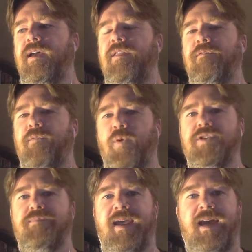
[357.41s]
the
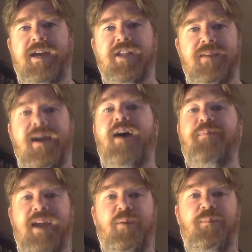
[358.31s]
Force may actually
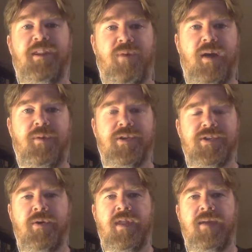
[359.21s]
be helping the rebels.
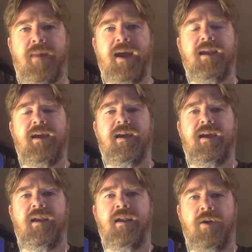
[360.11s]
So they might
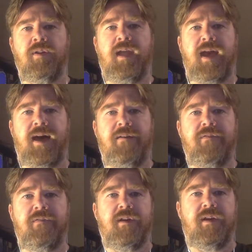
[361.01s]
not only
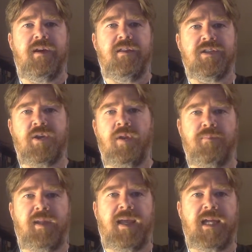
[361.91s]
have the stolen
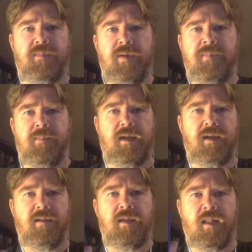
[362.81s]
plans, but
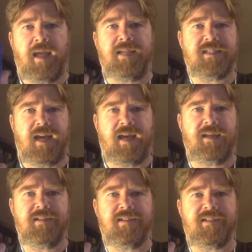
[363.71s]
maybe the light
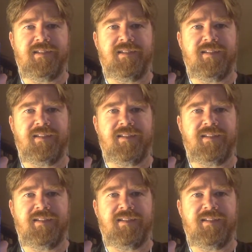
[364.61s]
side is